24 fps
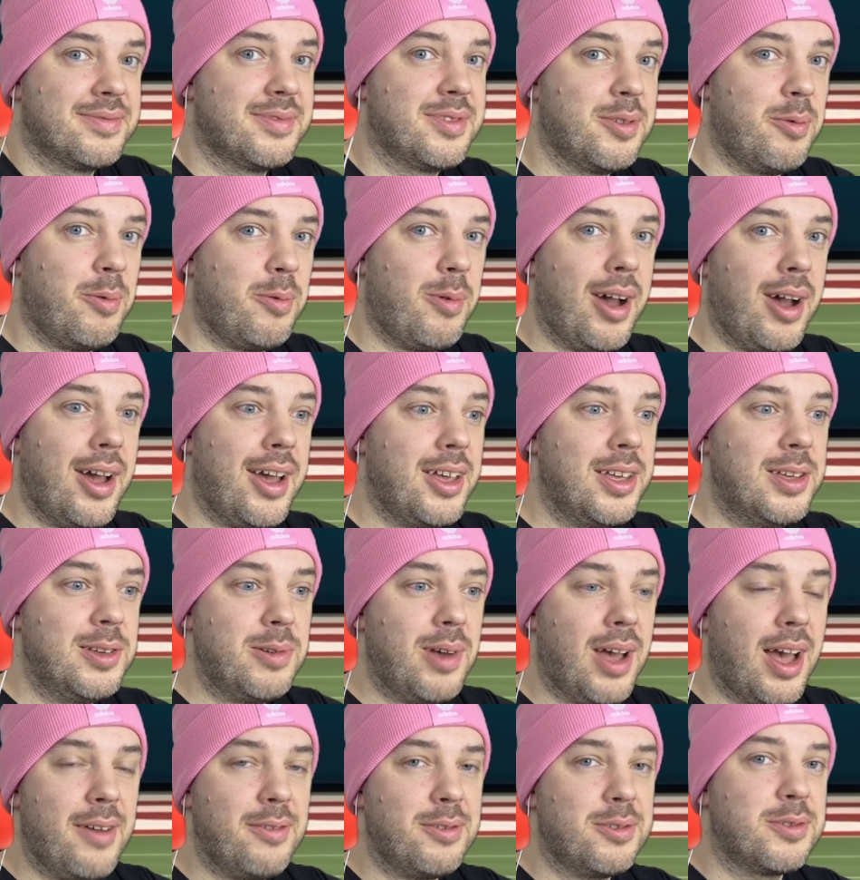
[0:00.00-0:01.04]
Why you
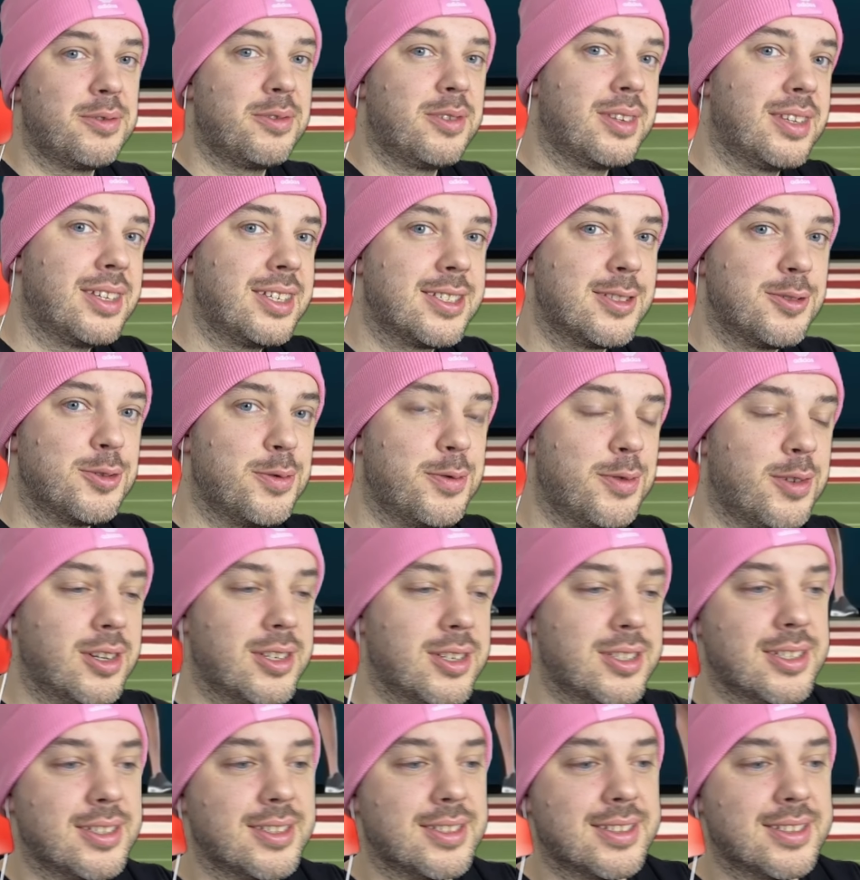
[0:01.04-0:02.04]
have to release new versions?